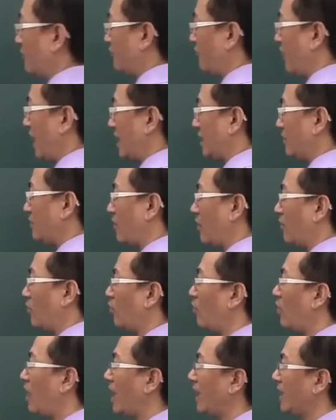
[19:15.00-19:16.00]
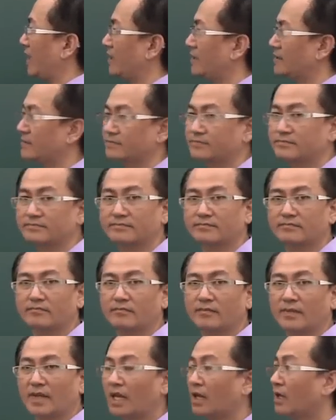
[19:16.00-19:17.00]
value of y.
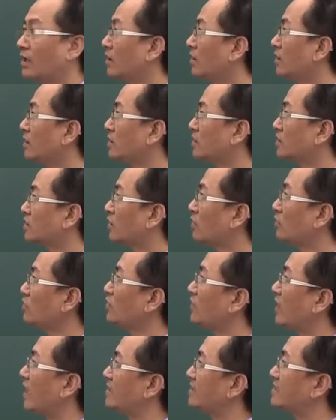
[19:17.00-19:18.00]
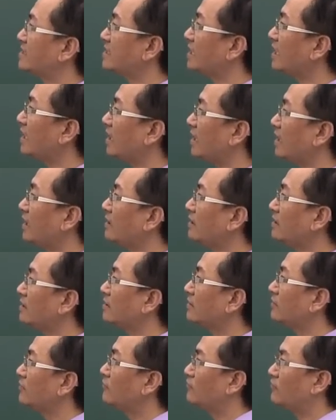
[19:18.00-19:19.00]
So you can see
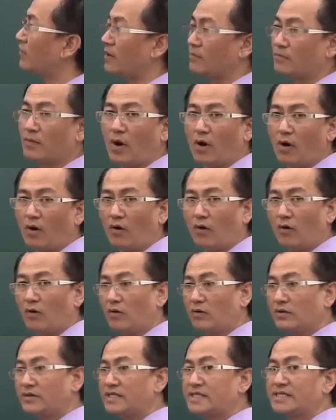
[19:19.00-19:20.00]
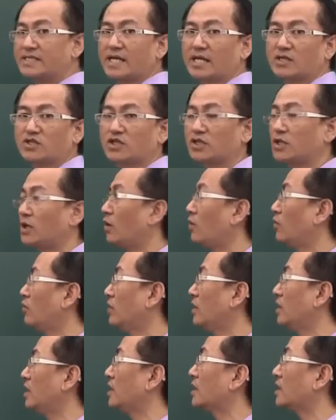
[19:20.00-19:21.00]
from all this section of
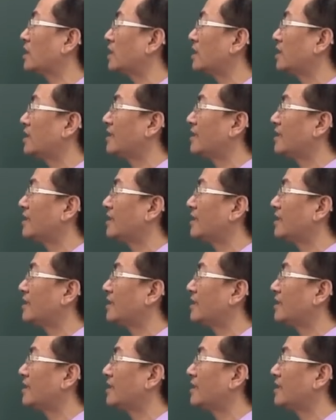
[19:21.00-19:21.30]
work,